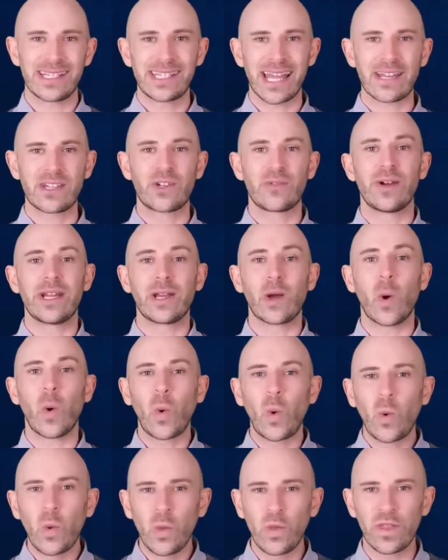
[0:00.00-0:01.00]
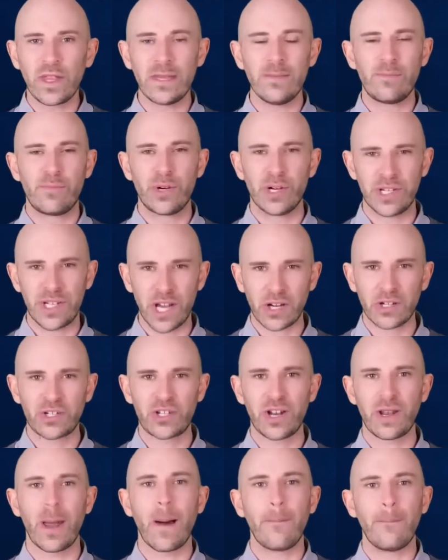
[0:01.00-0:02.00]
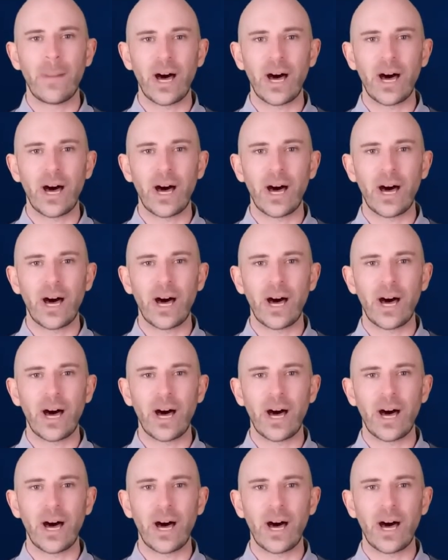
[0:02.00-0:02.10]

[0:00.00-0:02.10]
centering all the production,